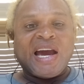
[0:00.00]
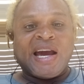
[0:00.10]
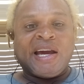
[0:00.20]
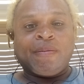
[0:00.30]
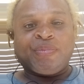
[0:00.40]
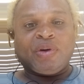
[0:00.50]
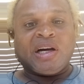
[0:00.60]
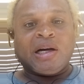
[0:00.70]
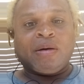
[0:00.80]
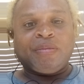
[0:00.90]
and
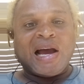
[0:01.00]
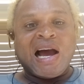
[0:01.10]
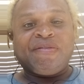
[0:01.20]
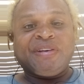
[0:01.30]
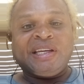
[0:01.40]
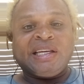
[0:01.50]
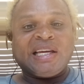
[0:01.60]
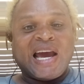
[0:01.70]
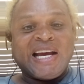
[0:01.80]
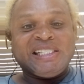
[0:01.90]
um,
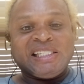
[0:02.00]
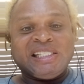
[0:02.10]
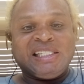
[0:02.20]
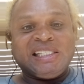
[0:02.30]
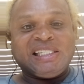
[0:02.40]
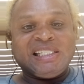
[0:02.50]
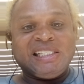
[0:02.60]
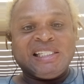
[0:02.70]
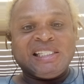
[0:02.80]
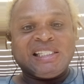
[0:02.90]
having Asian
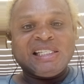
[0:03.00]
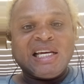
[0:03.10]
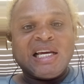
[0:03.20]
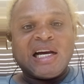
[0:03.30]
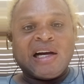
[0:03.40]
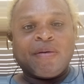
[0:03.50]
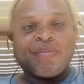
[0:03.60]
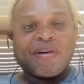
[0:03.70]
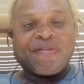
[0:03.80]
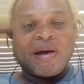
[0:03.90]
descendants
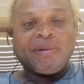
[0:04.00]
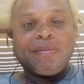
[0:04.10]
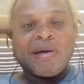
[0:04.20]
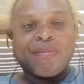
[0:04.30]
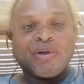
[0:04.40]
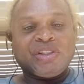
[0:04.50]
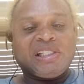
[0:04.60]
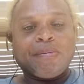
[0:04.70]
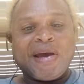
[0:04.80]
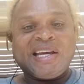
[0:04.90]
um, family members
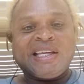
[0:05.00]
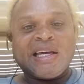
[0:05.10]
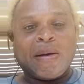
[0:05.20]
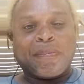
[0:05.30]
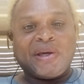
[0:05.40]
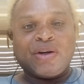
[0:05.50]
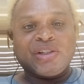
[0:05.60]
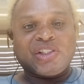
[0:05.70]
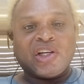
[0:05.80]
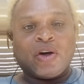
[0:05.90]
to make it appear
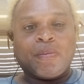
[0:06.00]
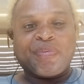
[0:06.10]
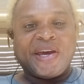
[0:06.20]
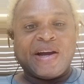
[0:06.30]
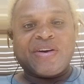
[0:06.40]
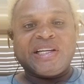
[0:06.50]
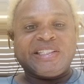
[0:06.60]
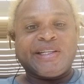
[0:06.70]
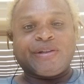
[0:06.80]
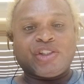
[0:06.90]
as though Aaren
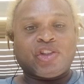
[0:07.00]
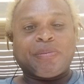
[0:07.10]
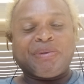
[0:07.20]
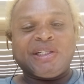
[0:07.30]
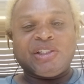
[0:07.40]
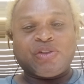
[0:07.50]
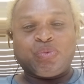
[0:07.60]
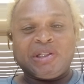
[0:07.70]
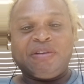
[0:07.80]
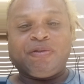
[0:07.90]
and Darren Striplin is
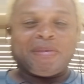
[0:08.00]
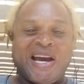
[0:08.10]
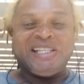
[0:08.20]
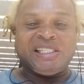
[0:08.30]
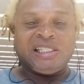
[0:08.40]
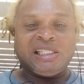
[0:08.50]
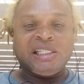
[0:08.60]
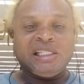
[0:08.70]
really from Asia.